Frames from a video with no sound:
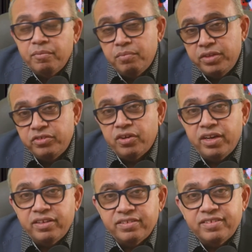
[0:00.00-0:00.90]
Please join
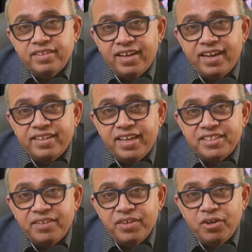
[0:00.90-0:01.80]
us at the
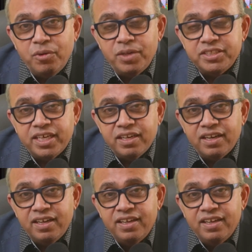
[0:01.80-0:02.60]
HIV Global channel.